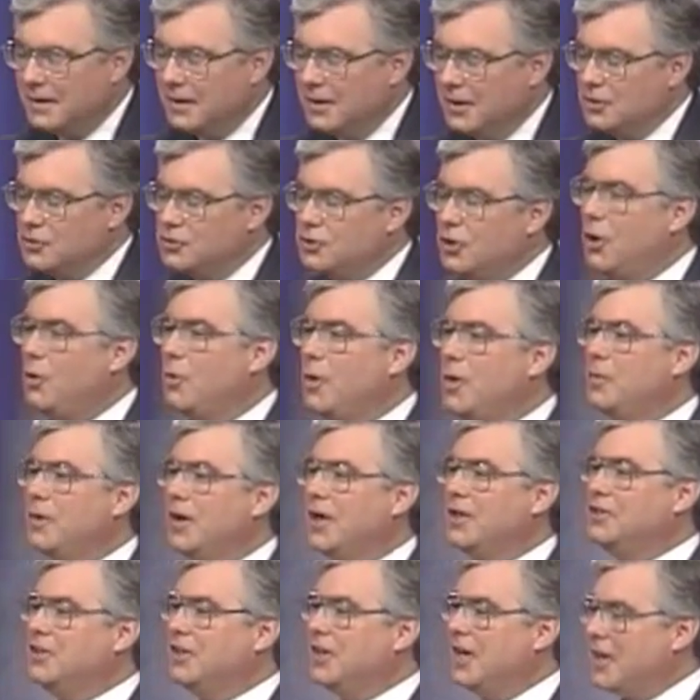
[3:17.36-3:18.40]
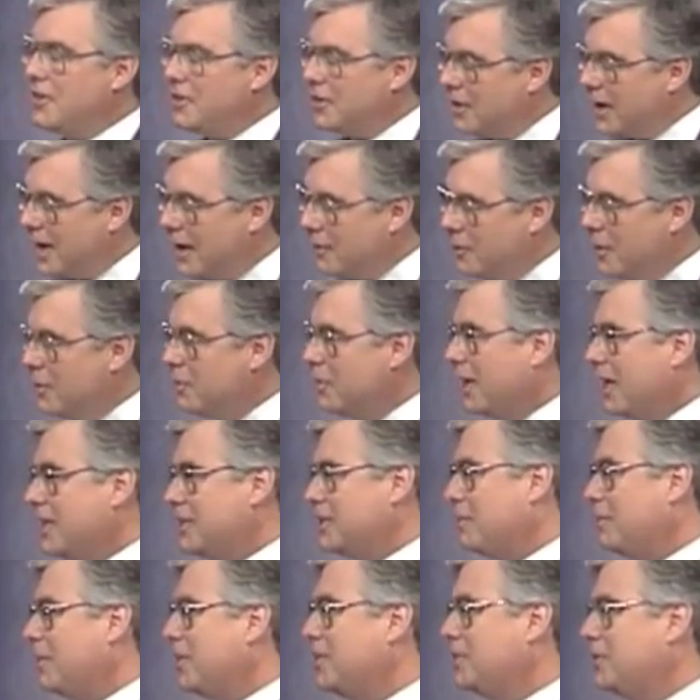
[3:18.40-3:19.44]
So we would get together and we would get
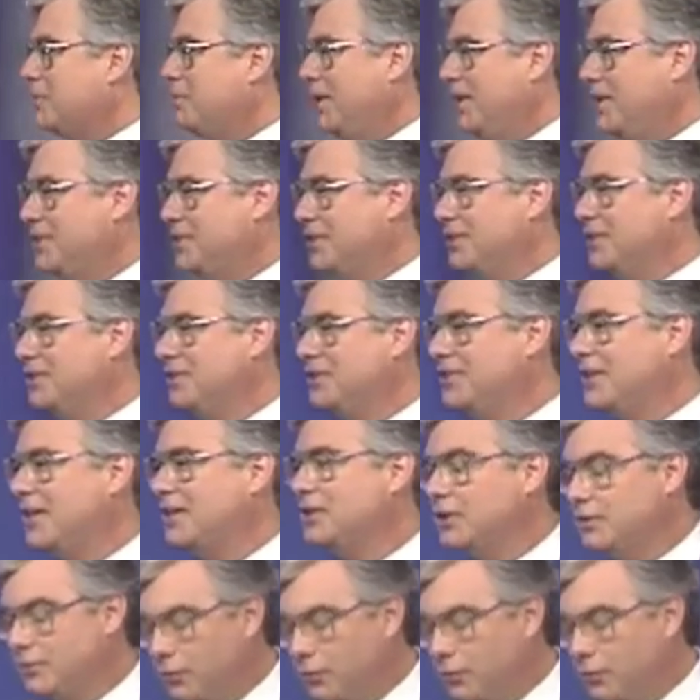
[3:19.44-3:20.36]
a bunch of pizzas, as you've